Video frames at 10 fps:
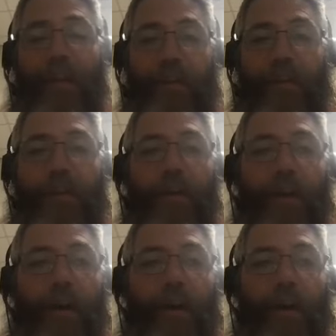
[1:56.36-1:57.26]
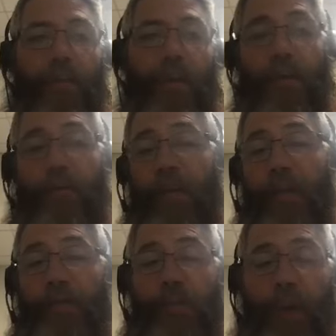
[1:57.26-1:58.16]
of it. And in
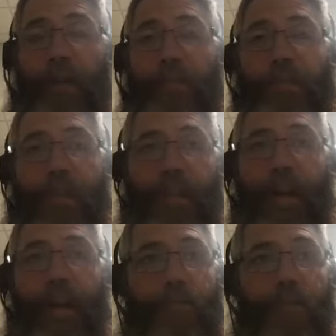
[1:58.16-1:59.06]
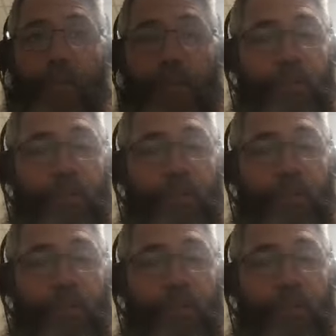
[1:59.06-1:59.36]
the responses that I got from the